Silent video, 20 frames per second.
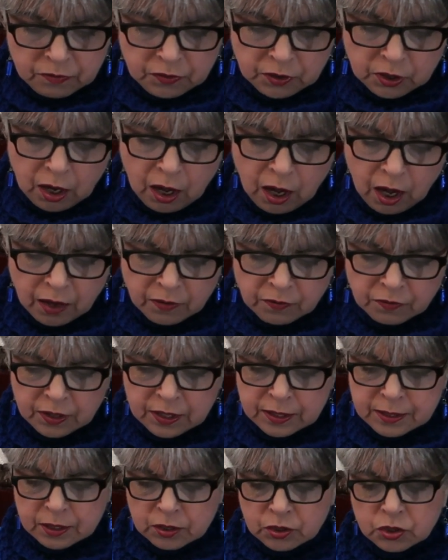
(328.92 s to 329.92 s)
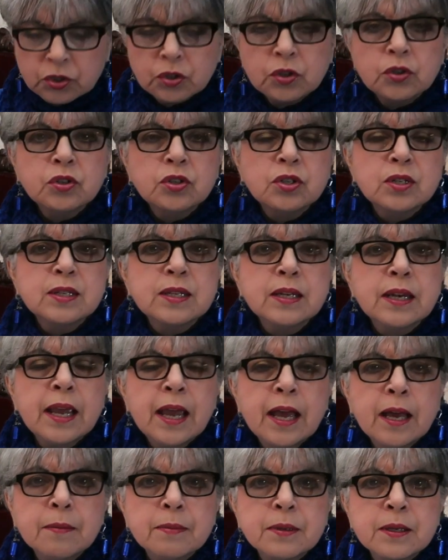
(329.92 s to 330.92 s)
for convents and churches and
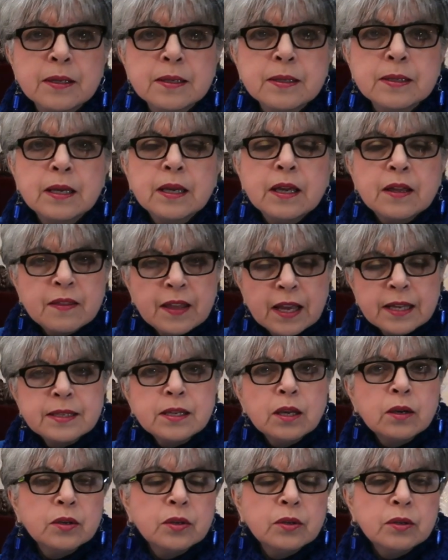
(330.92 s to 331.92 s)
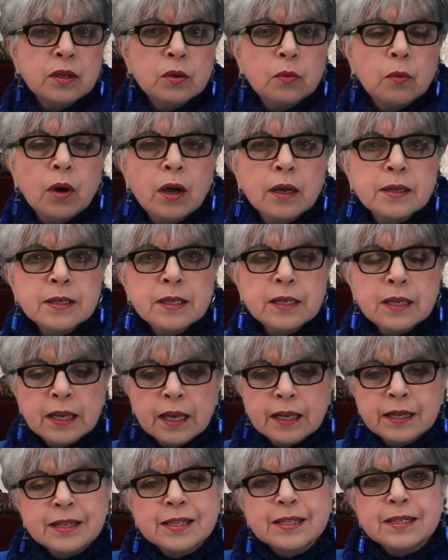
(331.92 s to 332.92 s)
abbeys. That's how good he was. He
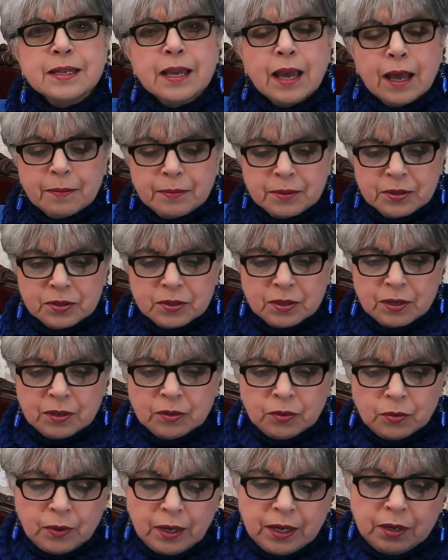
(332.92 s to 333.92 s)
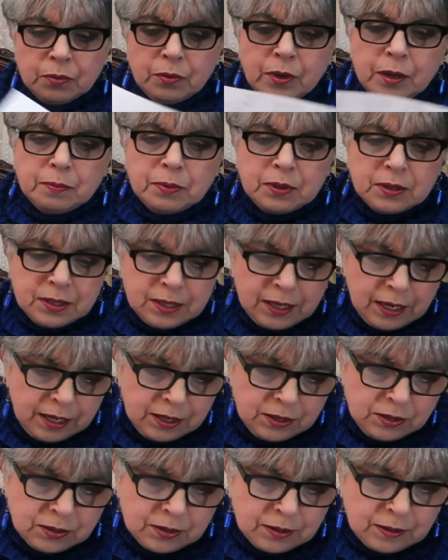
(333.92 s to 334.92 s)
had established a great
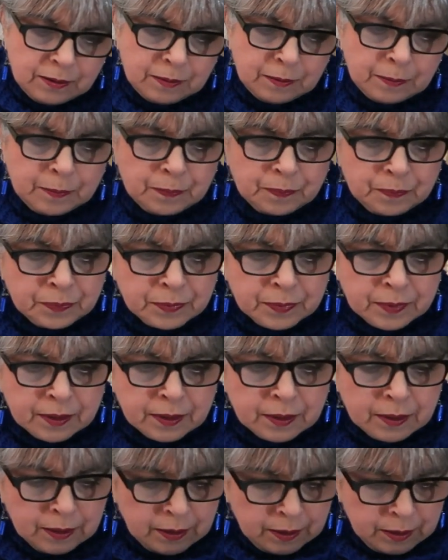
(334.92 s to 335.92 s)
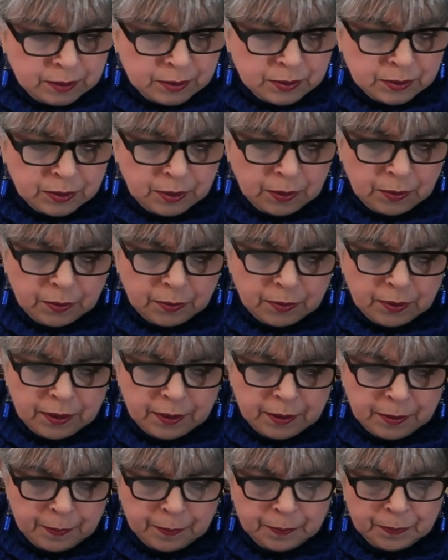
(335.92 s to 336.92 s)
reputation. So
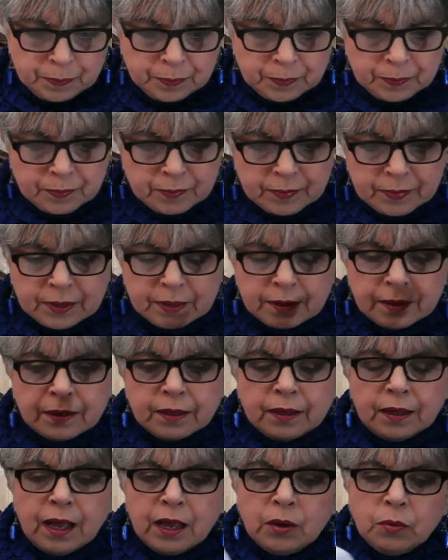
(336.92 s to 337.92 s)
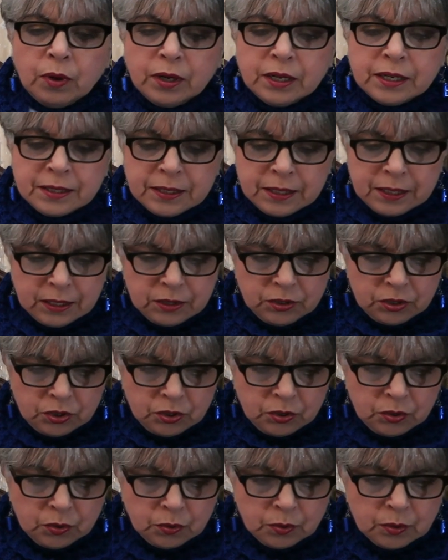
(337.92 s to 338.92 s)
I want to
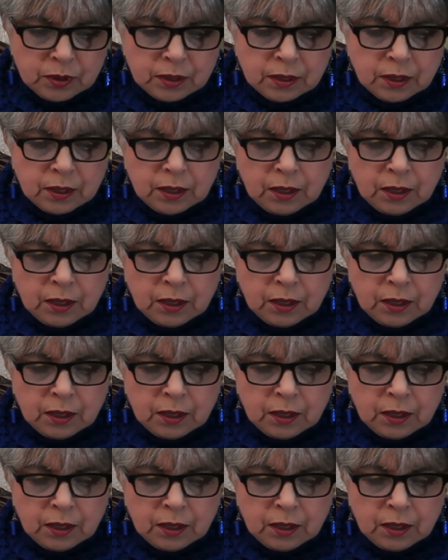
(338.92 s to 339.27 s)
teach you